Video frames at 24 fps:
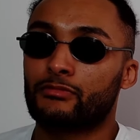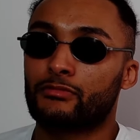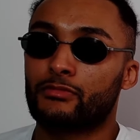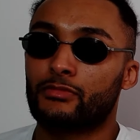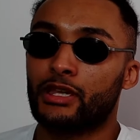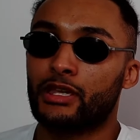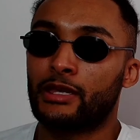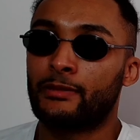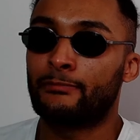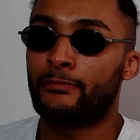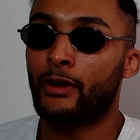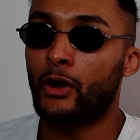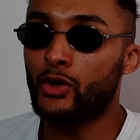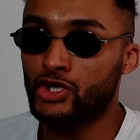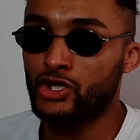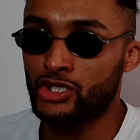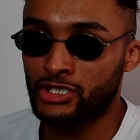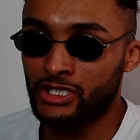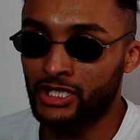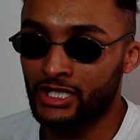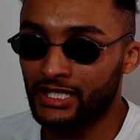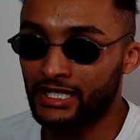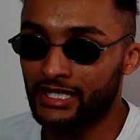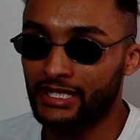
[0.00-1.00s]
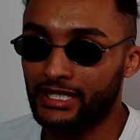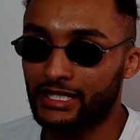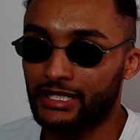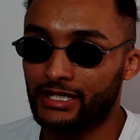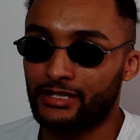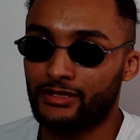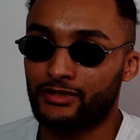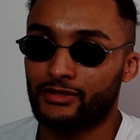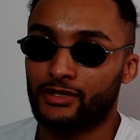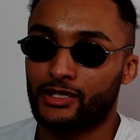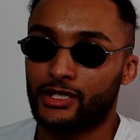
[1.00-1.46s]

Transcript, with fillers: emotionally,